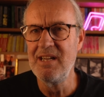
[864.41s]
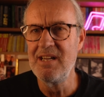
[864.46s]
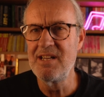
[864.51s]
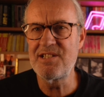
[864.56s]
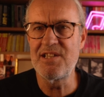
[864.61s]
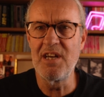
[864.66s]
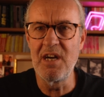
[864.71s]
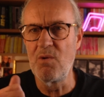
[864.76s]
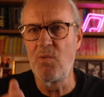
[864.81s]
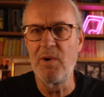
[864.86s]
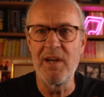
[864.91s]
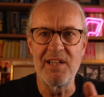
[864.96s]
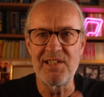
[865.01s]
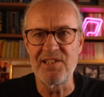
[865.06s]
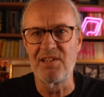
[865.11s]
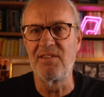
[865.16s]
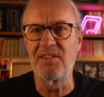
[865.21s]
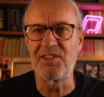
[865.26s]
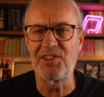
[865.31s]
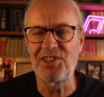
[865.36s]
So we
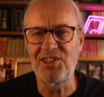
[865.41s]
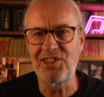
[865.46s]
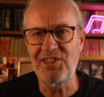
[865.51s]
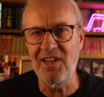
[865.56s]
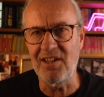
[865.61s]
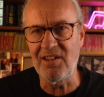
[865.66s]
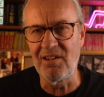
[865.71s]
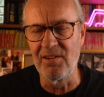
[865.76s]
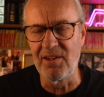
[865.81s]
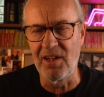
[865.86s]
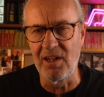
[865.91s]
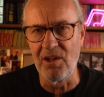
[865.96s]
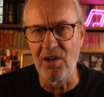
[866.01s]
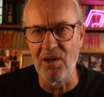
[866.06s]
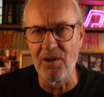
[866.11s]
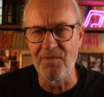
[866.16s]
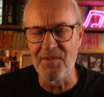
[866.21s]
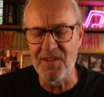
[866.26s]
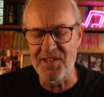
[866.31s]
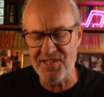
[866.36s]
sort of scuttled
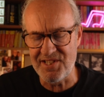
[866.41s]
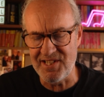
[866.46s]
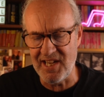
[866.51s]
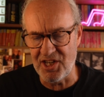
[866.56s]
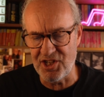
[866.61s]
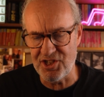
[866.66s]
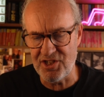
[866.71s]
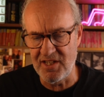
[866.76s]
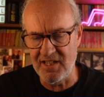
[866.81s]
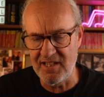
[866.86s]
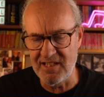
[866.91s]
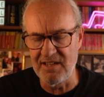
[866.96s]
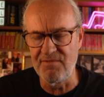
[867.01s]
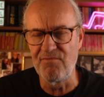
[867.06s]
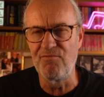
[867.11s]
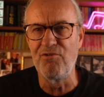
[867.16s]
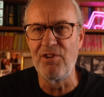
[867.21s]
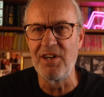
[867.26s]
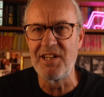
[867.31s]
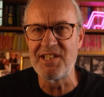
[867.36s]
along this section,
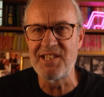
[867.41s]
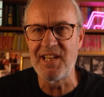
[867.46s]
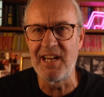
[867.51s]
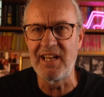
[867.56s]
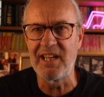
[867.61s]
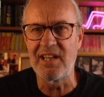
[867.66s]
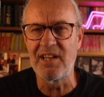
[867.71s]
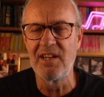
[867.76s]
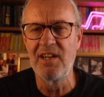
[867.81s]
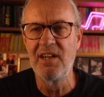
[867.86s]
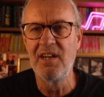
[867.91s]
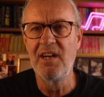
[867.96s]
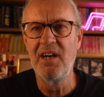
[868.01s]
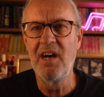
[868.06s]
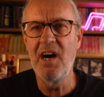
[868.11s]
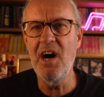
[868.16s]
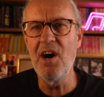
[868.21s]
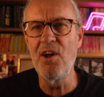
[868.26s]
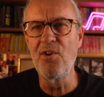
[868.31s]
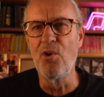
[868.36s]
didn't really take
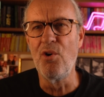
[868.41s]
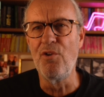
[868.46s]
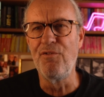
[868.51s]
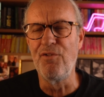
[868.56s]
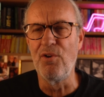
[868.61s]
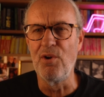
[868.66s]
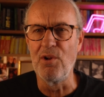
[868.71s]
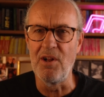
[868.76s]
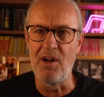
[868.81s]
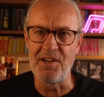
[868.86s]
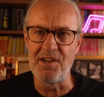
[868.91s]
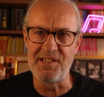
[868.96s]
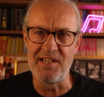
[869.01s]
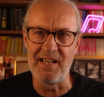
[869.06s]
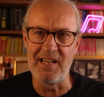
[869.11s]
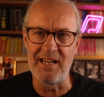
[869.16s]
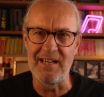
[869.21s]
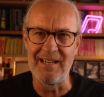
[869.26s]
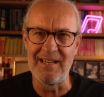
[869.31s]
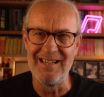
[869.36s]
an awful lot
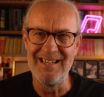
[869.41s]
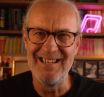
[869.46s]
in.